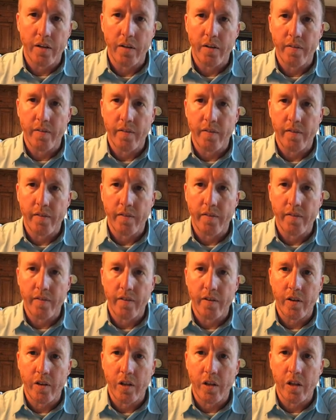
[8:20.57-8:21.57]

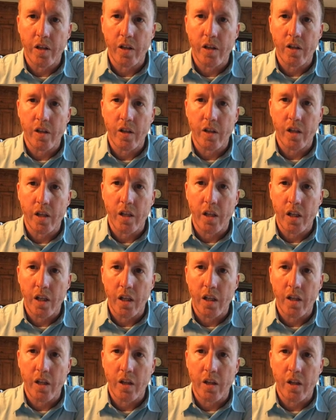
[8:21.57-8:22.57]

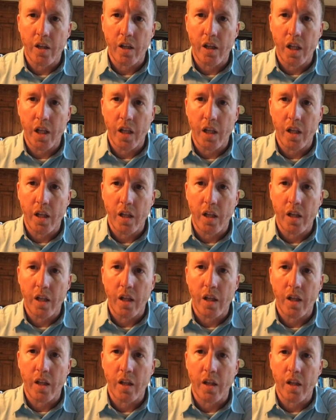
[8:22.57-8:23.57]

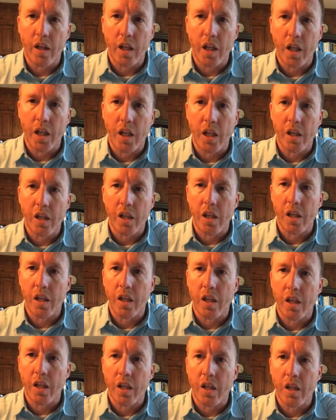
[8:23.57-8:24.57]

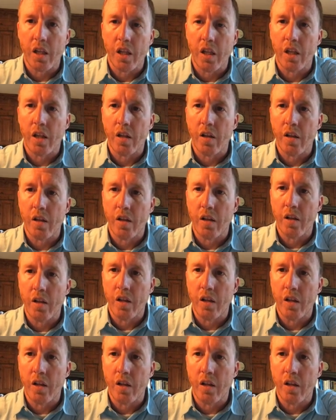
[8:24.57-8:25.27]
[no speech]